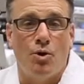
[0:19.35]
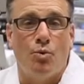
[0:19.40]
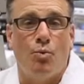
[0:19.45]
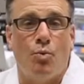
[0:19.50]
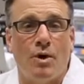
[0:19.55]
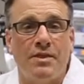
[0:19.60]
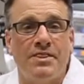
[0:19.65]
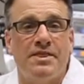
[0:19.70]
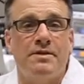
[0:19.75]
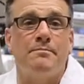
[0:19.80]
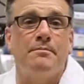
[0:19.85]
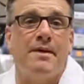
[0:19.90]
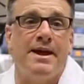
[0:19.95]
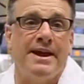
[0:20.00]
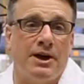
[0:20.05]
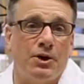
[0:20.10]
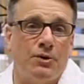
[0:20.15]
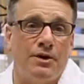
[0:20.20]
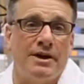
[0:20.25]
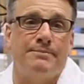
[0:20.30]
What the
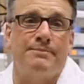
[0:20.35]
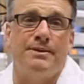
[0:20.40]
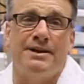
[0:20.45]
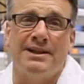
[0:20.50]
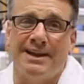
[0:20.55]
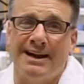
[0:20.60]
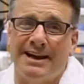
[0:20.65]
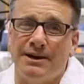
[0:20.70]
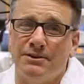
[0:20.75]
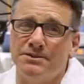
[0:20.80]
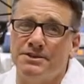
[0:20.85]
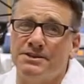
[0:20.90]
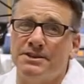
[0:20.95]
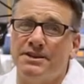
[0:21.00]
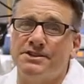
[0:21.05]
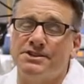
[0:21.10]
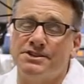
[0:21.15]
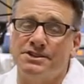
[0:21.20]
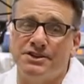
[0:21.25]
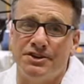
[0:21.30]
Mako hip allows
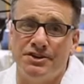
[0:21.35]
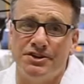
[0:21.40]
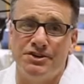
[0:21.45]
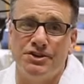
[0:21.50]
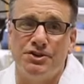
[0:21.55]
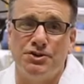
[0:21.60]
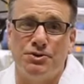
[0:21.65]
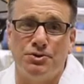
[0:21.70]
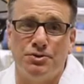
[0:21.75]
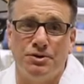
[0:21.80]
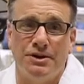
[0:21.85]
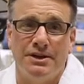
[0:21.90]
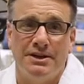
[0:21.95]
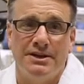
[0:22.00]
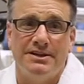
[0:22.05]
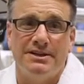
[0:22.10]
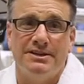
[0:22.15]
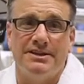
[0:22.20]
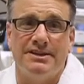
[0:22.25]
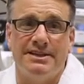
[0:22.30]
us to do
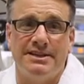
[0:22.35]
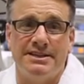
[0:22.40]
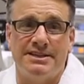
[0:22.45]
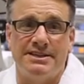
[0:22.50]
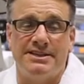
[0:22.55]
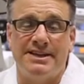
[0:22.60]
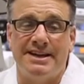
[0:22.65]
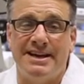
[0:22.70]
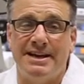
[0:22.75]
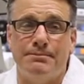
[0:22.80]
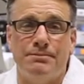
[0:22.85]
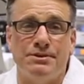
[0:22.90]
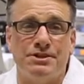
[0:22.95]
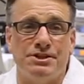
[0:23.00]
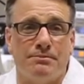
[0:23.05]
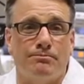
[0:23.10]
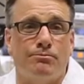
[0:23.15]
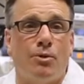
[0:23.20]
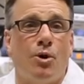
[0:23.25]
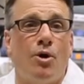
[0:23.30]
is the hip
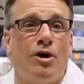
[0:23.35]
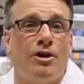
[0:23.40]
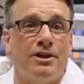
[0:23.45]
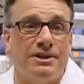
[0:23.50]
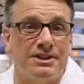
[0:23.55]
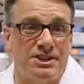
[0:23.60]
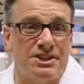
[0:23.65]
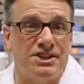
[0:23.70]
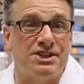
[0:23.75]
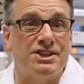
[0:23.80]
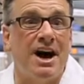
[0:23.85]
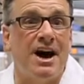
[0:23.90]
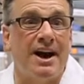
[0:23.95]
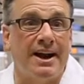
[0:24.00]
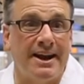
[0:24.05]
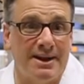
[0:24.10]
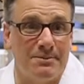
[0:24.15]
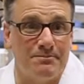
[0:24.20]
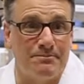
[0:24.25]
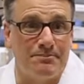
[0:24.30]
is a ball and
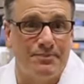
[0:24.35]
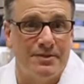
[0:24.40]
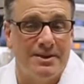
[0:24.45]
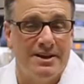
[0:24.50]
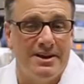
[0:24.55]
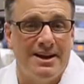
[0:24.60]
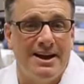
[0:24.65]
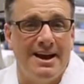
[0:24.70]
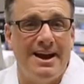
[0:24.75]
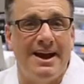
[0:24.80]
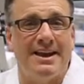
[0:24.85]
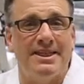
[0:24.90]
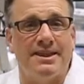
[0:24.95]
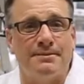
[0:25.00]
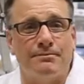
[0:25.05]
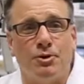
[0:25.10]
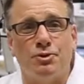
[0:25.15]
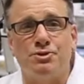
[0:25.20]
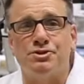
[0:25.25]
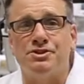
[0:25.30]
socket. And
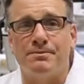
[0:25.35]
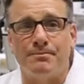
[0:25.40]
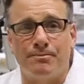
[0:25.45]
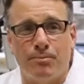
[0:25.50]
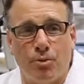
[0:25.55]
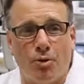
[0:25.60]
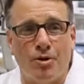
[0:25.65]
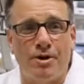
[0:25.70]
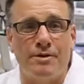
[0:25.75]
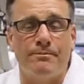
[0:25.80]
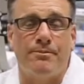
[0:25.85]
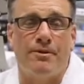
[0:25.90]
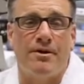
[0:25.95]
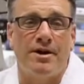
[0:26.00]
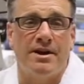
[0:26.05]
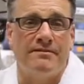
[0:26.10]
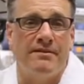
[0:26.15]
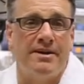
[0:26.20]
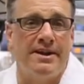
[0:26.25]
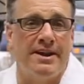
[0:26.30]
the most important
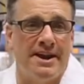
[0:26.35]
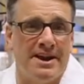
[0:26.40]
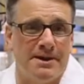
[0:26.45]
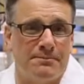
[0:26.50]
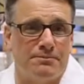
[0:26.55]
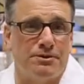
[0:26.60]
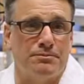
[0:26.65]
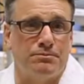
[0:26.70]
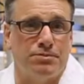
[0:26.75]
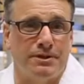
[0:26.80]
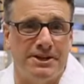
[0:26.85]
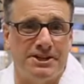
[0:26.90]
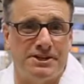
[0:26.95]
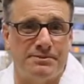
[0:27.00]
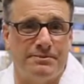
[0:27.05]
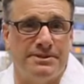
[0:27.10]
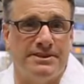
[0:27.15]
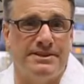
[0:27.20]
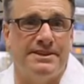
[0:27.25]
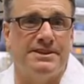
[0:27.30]
part of any hip
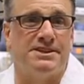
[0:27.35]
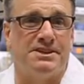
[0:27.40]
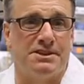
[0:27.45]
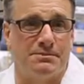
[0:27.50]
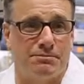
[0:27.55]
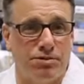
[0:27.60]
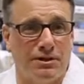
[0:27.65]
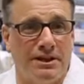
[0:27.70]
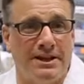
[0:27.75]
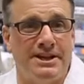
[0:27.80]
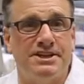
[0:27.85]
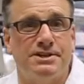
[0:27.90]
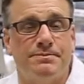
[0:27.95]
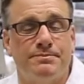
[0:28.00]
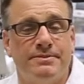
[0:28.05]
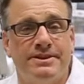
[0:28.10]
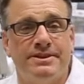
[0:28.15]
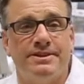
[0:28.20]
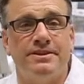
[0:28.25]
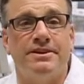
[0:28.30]
replacement is the
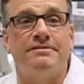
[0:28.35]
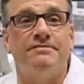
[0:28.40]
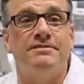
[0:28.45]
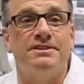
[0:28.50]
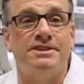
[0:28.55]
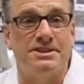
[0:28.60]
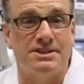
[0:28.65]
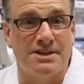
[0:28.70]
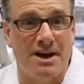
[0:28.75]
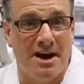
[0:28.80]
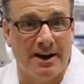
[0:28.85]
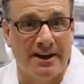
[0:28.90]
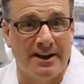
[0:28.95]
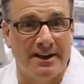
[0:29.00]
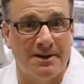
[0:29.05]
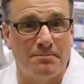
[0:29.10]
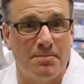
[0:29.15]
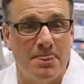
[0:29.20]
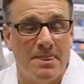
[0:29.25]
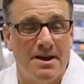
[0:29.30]
placement of the
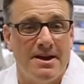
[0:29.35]
socket.